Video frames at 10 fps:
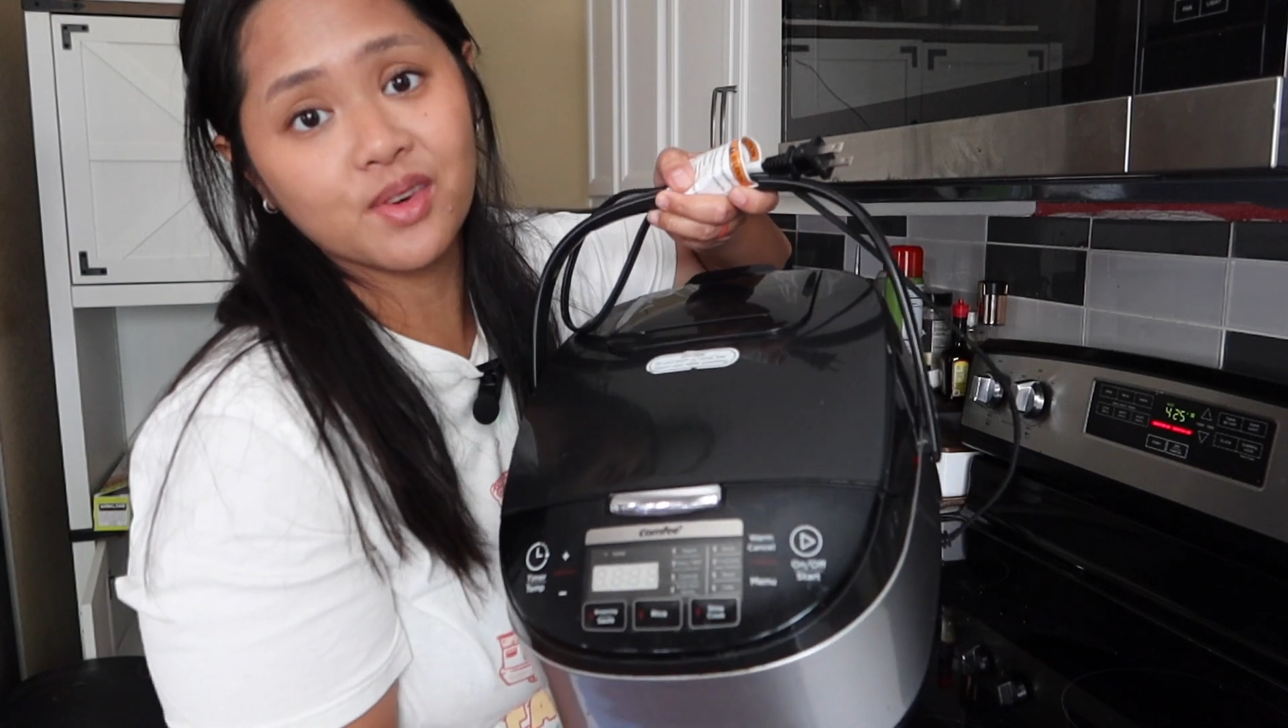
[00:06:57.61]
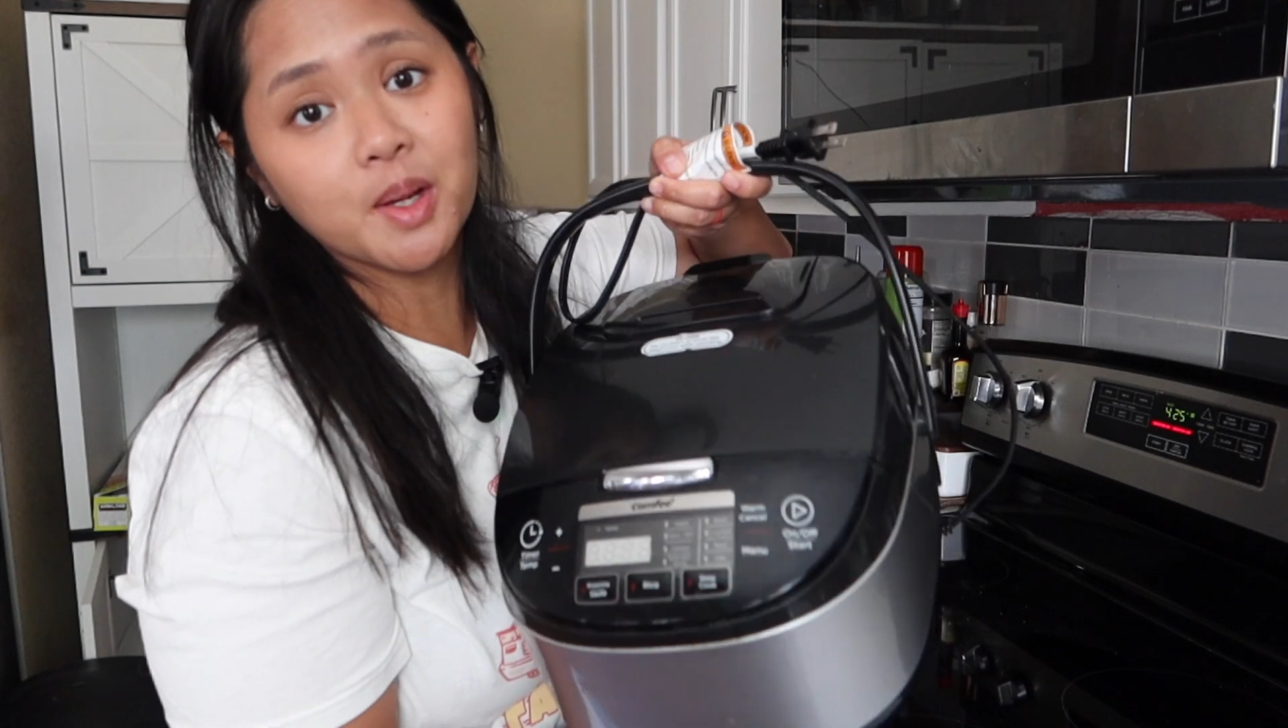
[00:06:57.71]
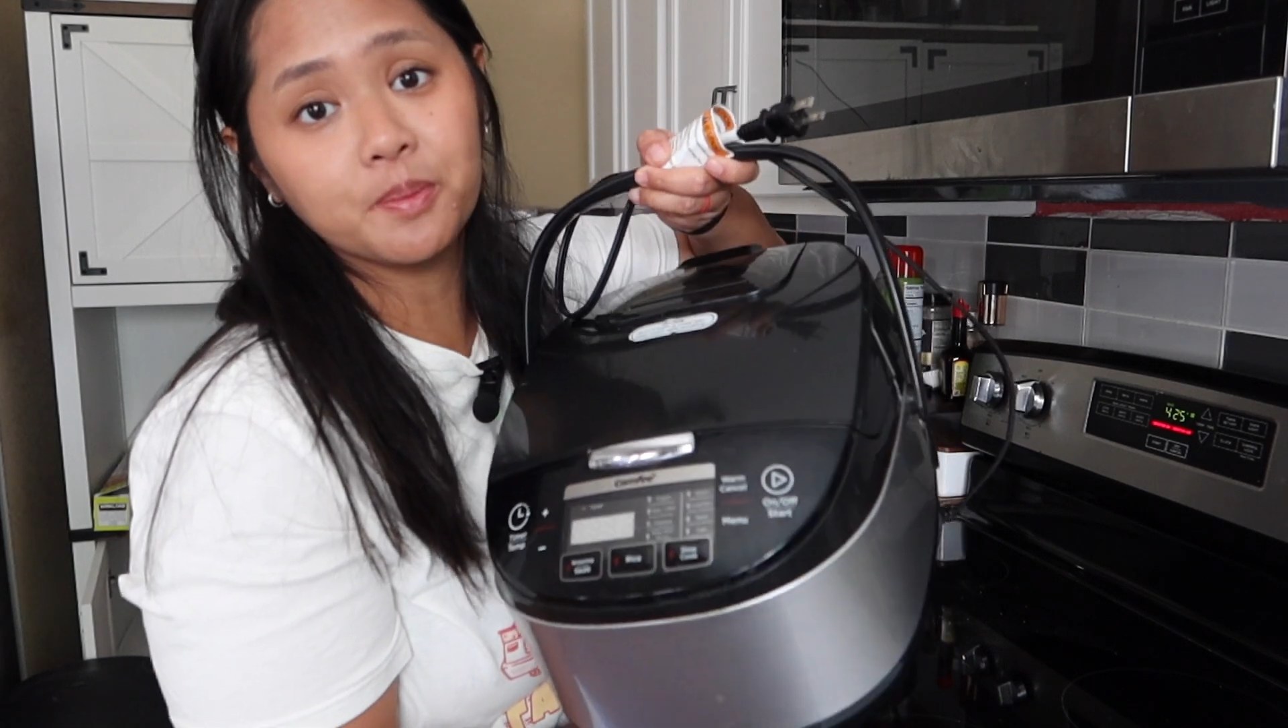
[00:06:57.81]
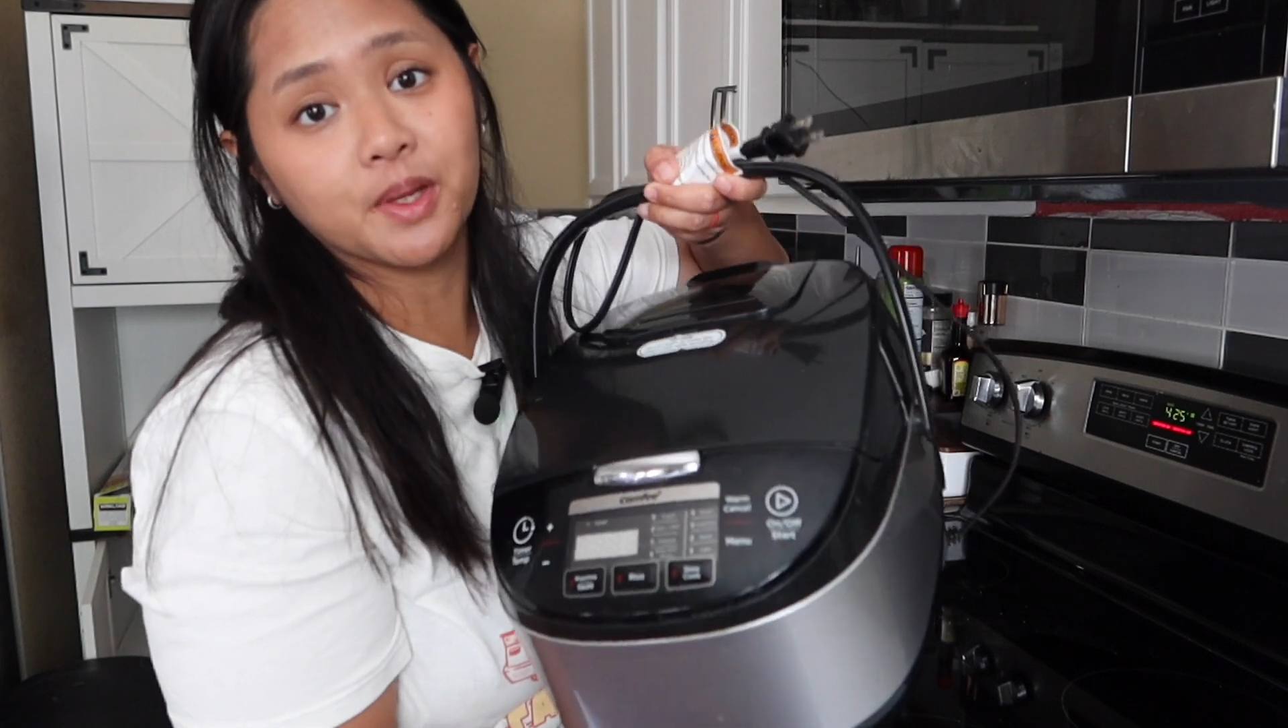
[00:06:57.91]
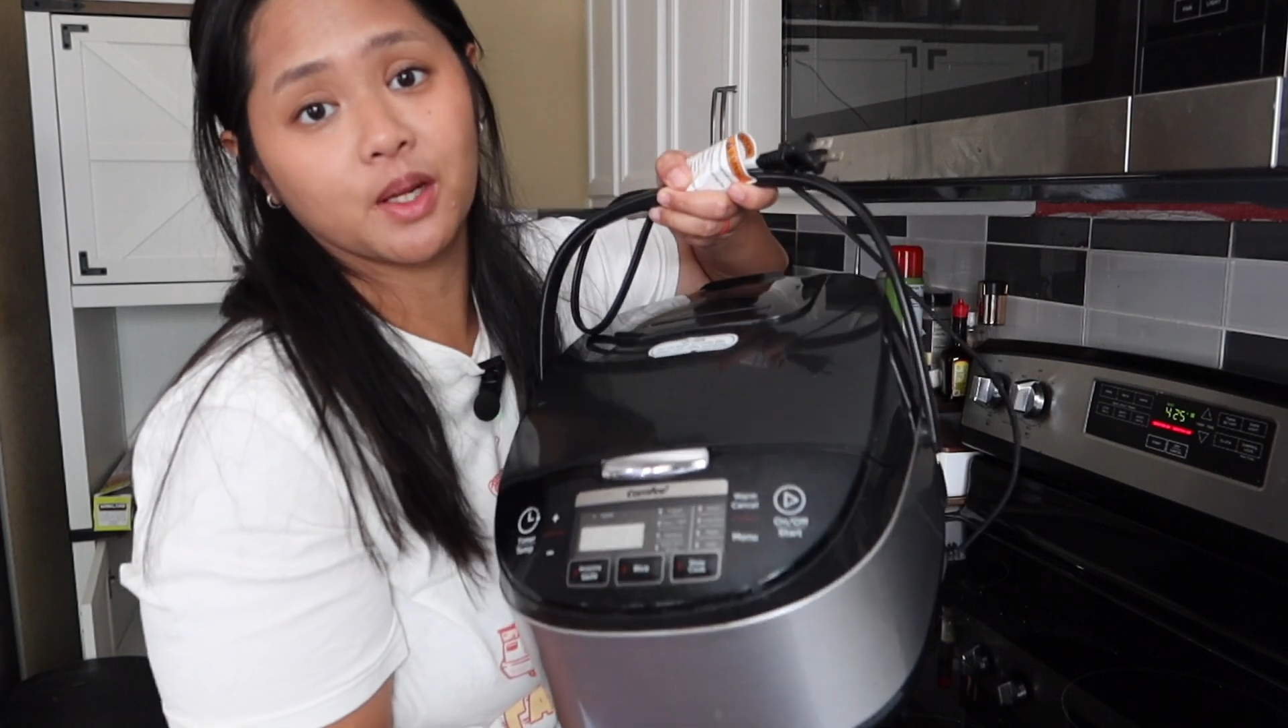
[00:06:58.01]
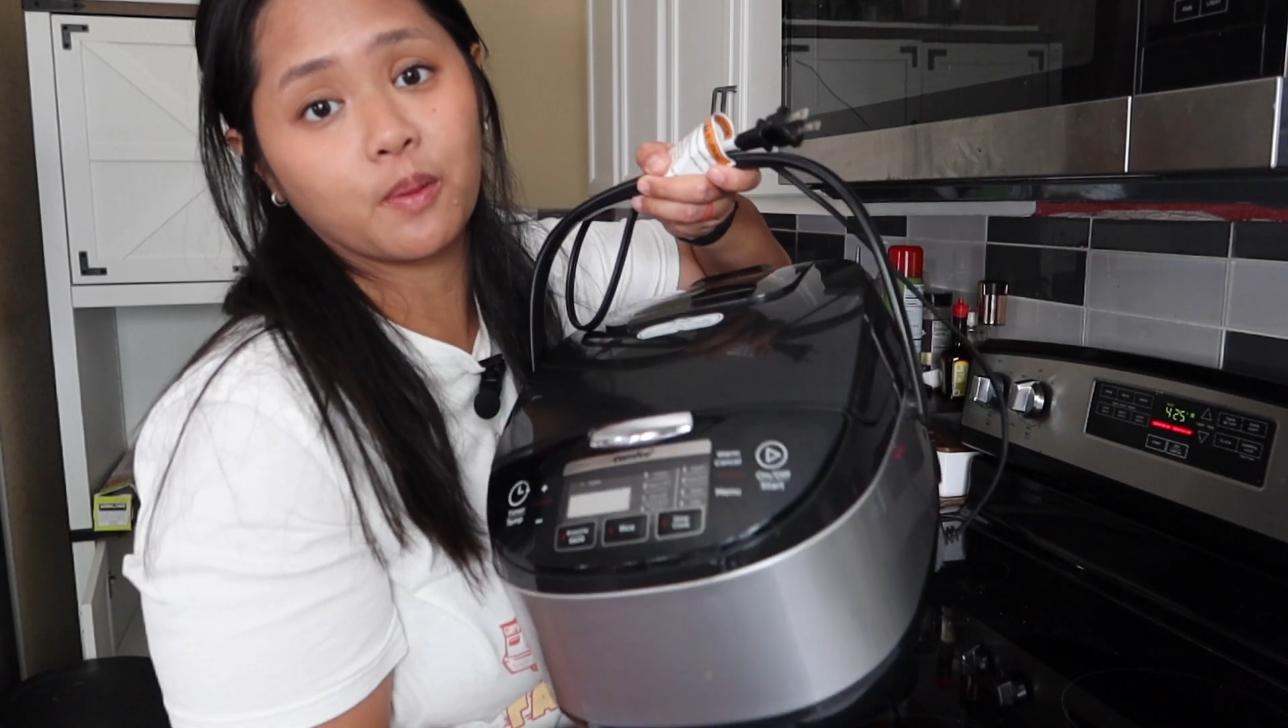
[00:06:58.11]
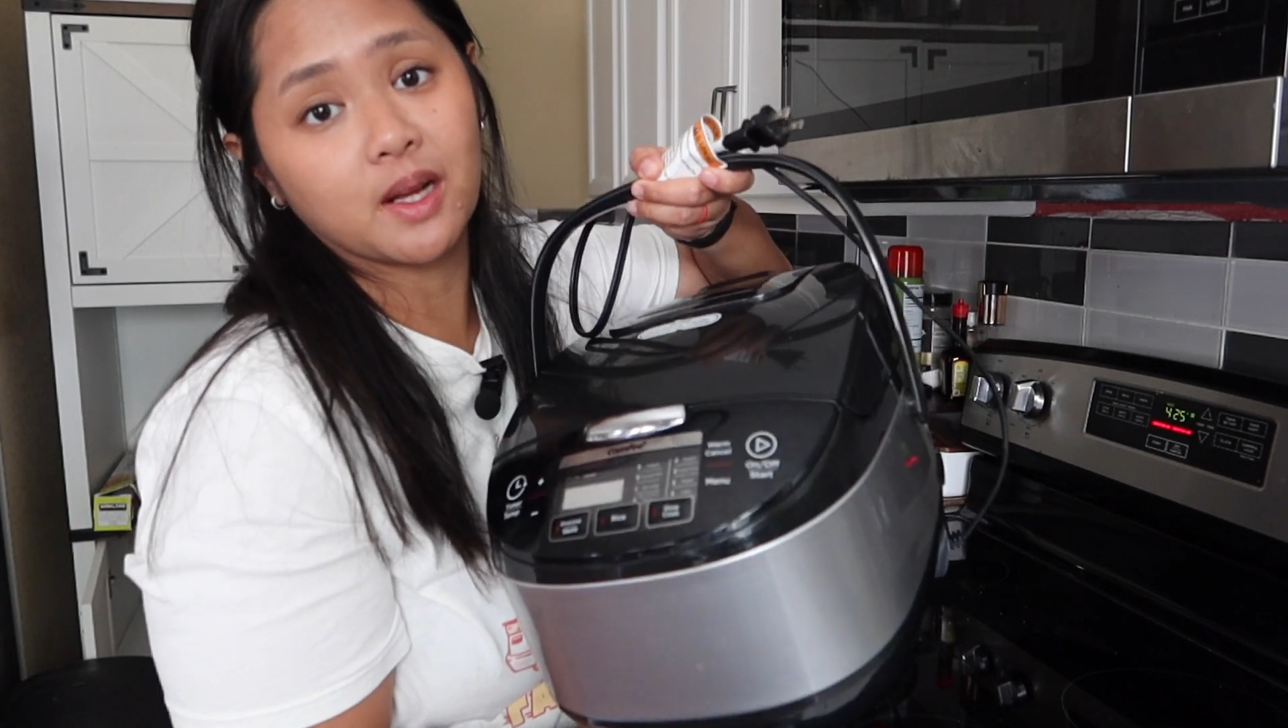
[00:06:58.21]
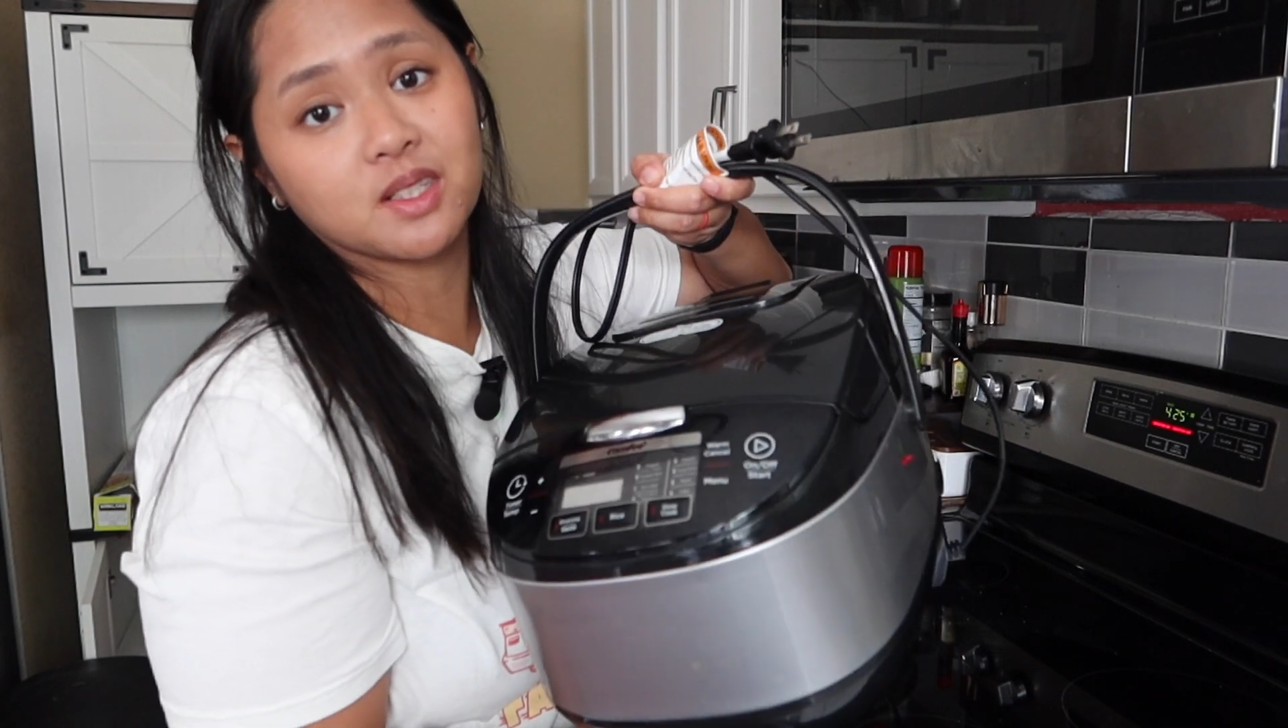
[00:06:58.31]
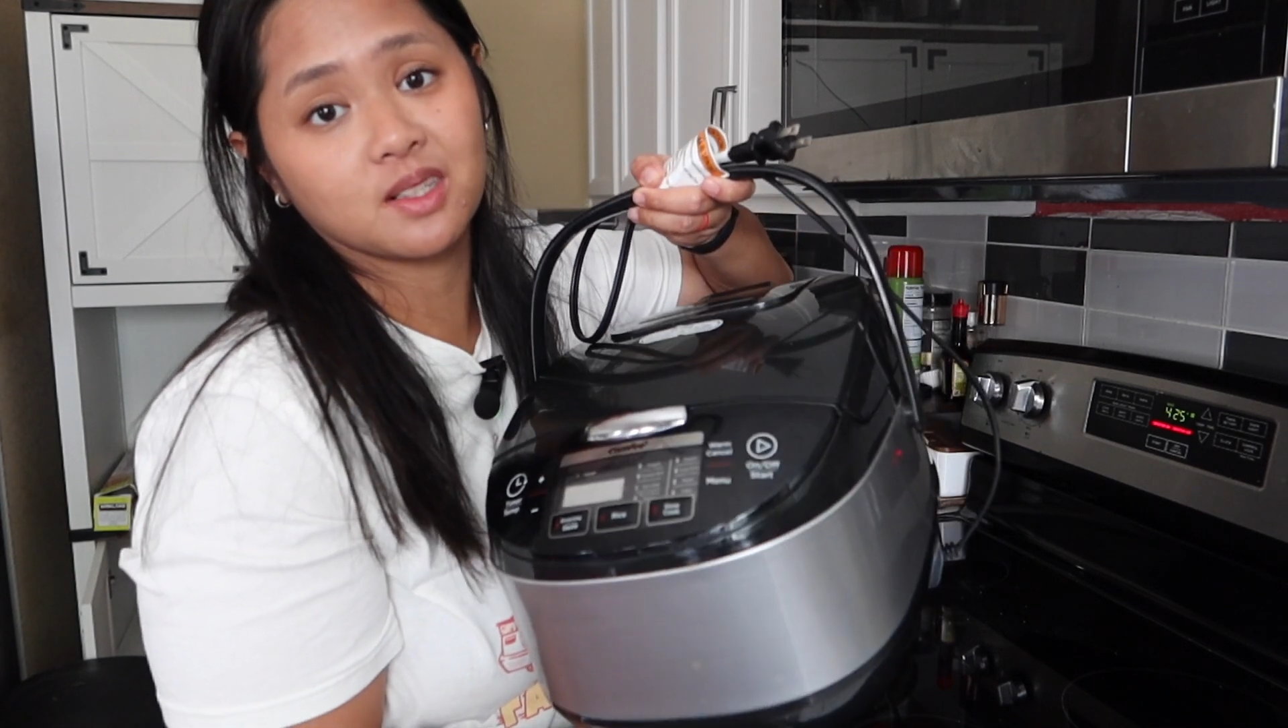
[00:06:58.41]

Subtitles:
a big rice